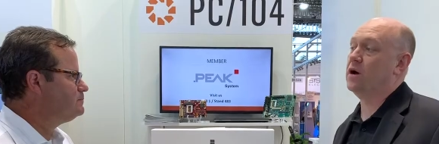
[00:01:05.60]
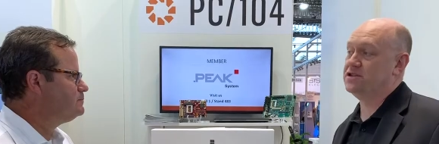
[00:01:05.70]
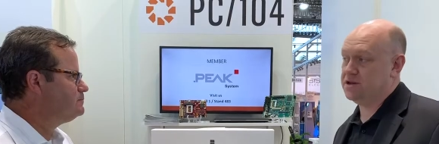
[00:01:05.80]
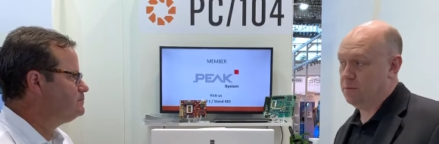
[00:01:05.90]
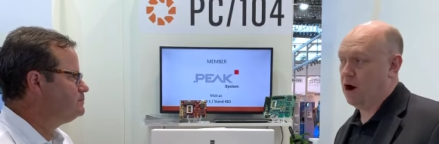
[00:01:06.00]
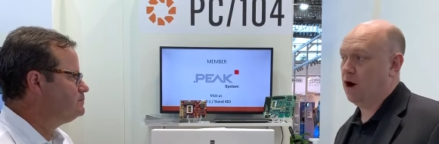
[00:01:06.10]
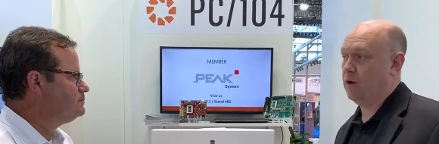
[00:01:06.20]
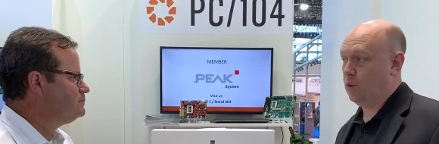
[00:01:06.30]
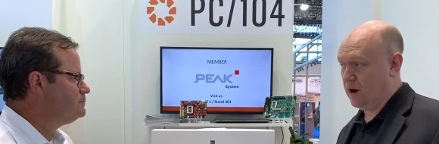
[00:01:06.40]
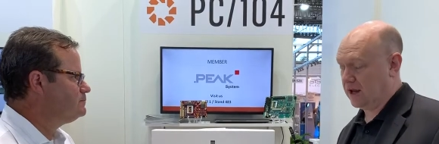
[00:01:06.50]
Speaker 1: one
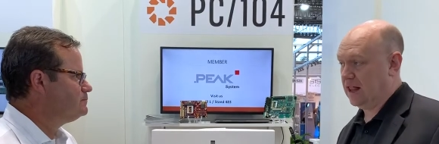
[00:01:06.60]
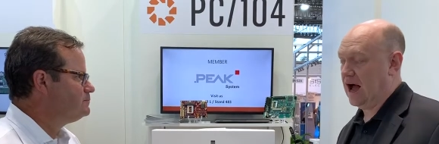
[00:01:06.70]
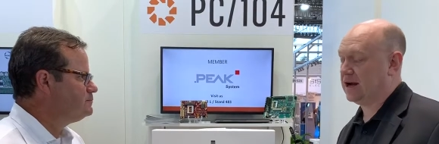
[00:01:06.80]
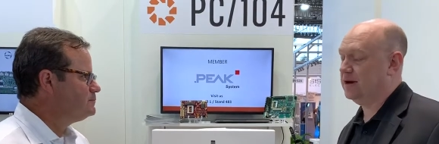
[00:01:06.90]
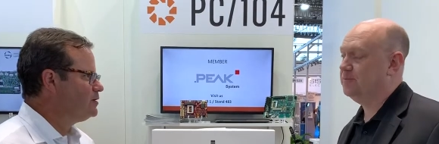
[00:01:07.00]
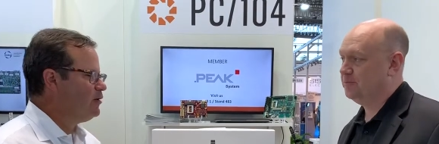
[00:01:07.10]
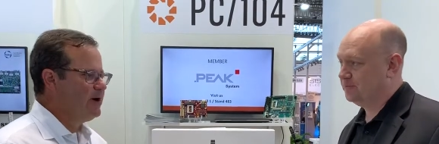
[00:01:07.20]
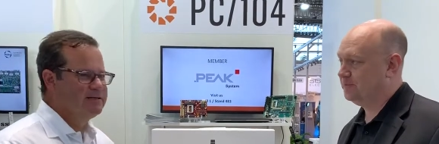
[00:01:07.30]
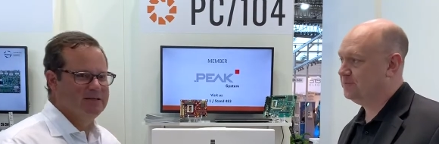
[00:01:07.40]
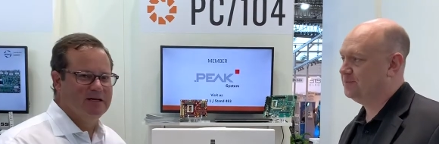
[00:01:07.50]
tomorrow at 1 o'clock.
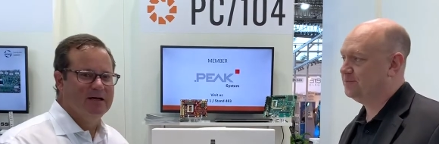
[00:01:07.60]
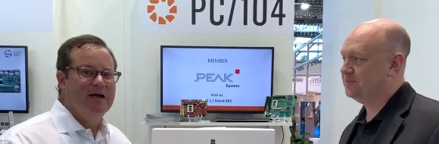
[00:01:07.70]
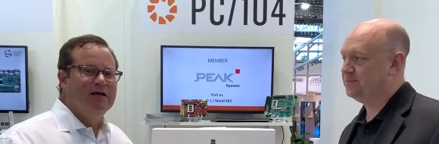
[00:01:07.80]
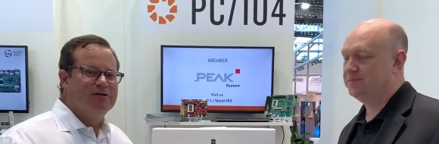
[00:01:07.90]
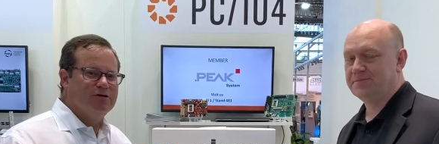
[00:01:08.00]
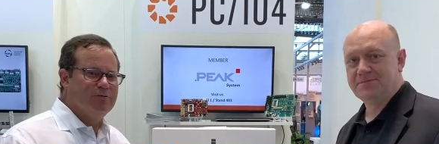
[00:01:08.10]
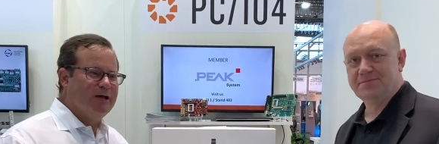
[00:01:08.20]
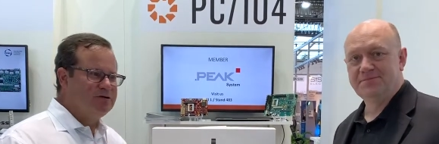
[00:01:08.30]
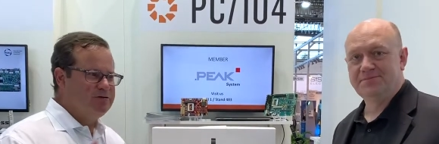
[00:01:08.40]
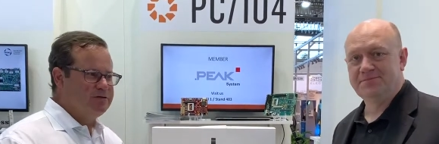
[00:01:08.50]
Speaker 2: Oh, excellent. So
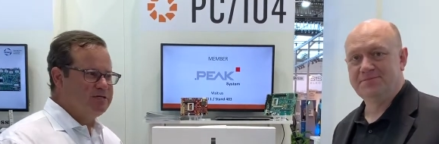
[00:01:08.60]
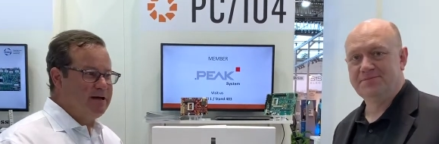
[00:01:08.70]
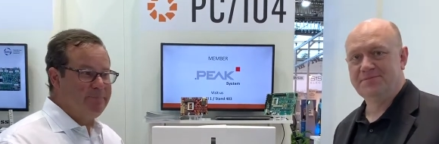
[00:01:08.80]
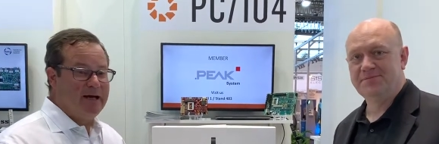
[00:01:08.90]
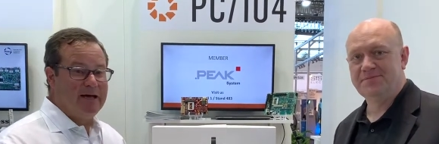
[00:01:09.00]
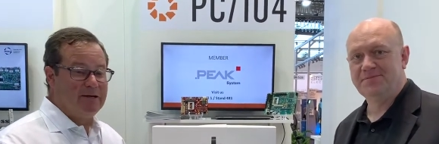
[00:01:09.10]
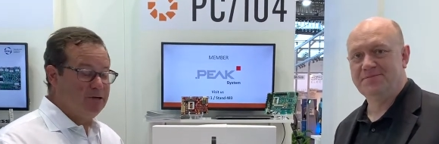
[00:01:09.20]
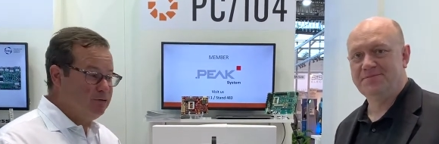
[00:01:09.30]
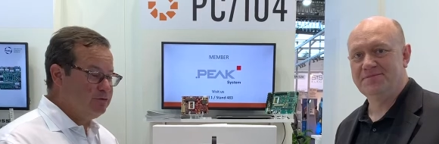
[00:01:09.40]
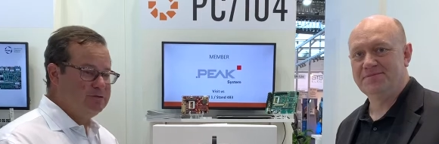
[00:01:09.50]
make sure to stop by at
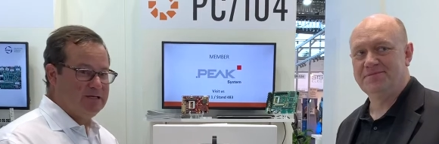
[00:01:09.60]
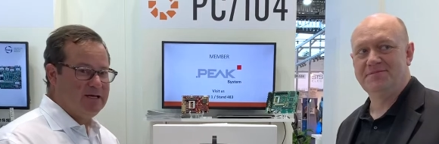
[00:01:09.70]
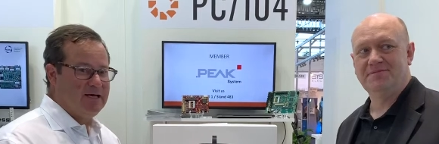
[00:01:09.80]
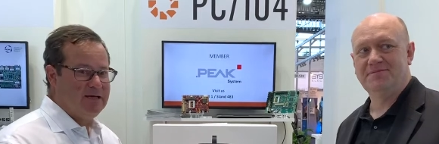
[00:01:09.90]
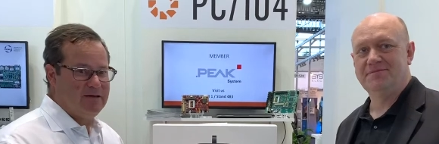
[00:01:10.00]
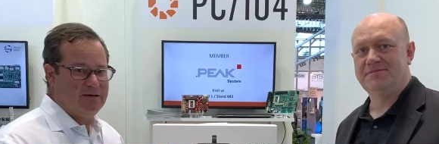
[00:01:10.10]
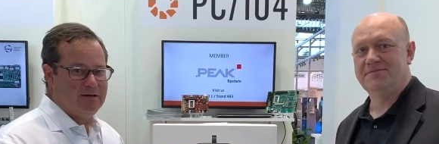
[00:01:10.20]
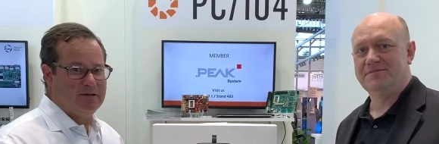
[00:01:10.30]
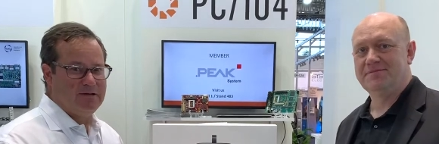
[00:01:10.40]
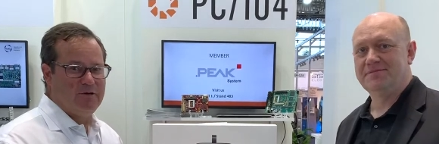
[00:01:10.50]
noon today
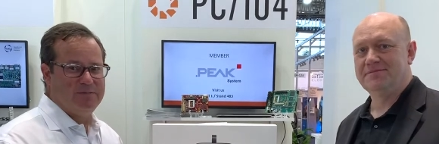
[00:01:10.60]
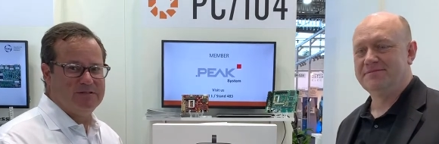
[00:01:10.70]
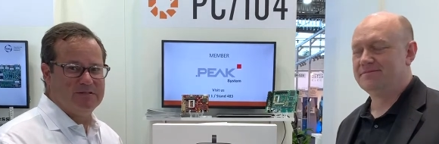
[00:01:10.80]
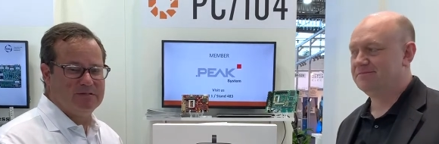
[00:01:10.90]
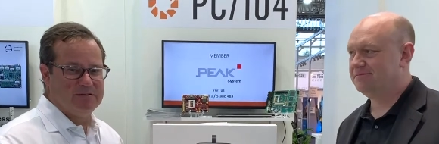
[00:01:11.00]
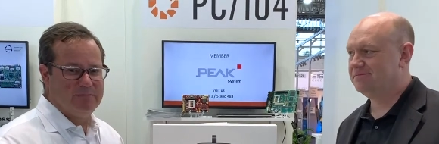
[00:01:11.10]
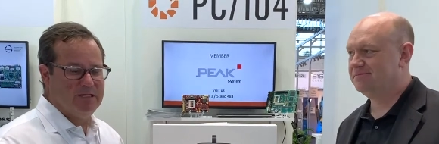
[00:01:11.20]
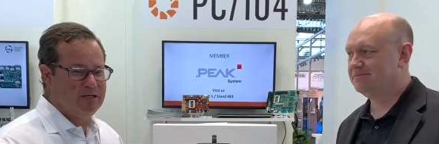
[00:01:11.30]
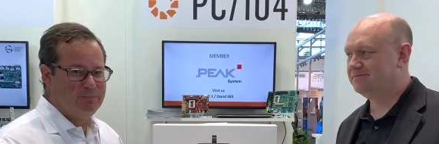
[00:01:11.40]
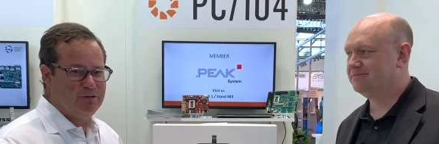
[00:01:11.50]
here at the Open Systems
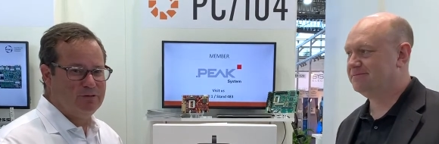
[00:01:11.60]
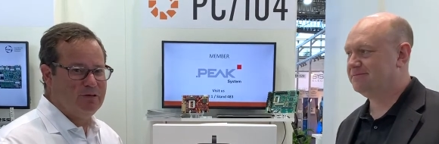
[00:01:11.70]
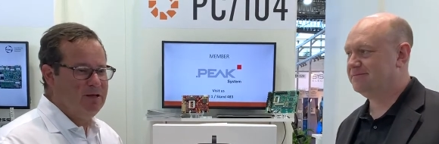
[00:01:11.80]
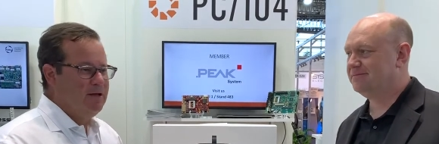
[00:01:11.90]
Media booth,